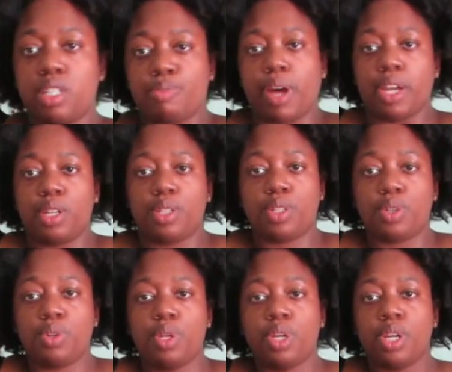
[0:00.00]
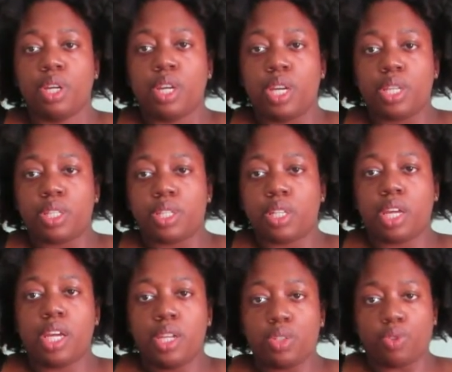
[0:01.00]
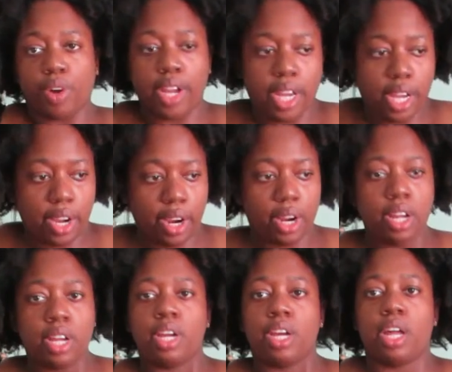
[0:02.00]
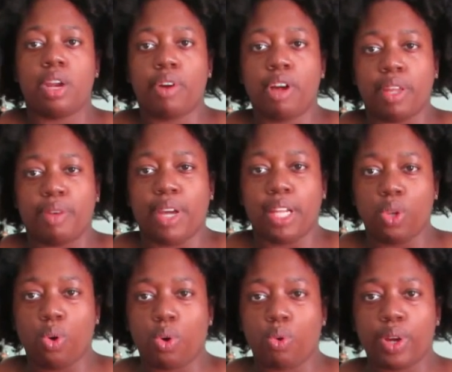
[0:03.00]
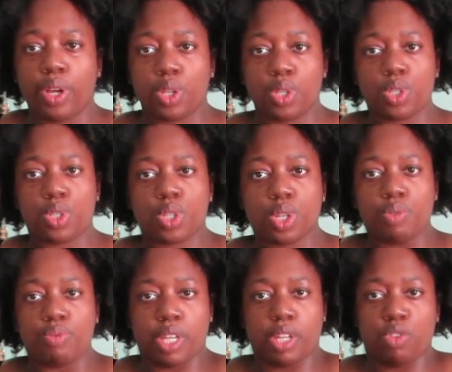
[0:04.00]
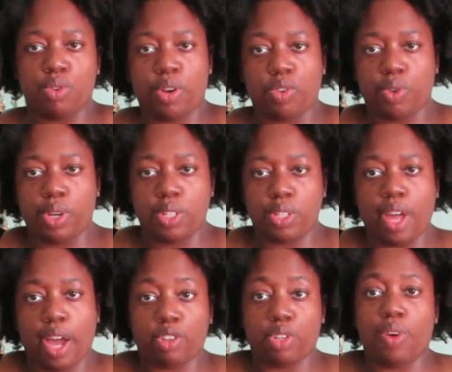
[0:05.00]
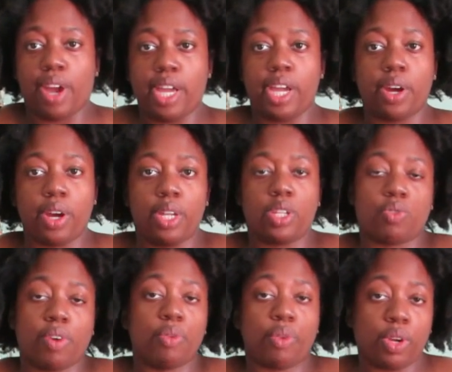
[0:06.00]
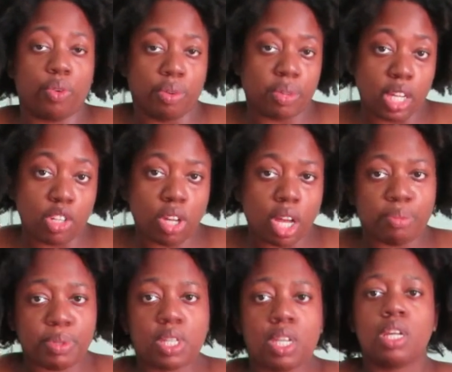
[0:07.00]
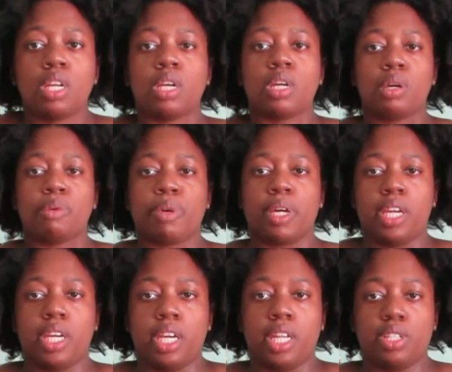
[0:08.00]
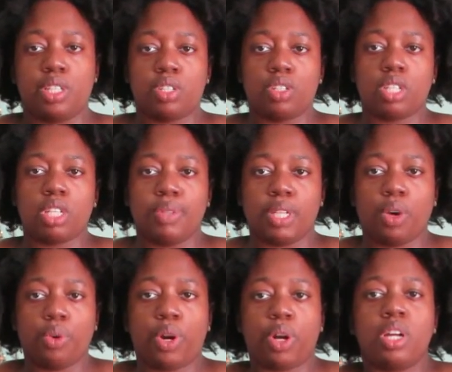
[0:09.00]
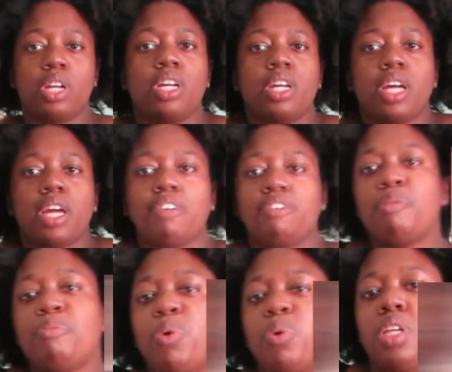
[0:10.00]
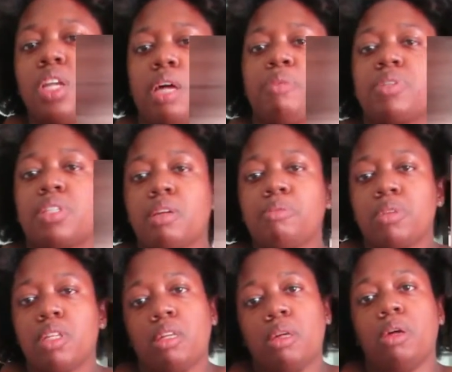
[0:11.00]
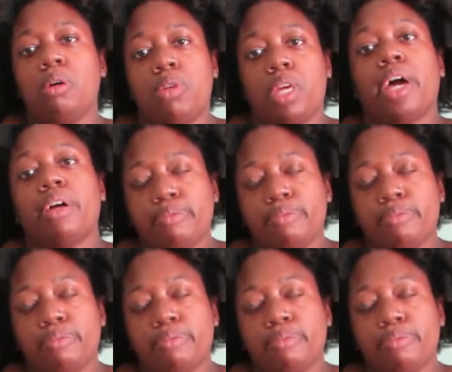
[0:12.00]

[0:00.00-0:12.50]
a bodysuit. It ends right here and around like my lower waist, because your natural waist is actually right here. It's right where your ribcage stops. But it ends just a little bit lower. If I pulled it up some, oh yeah.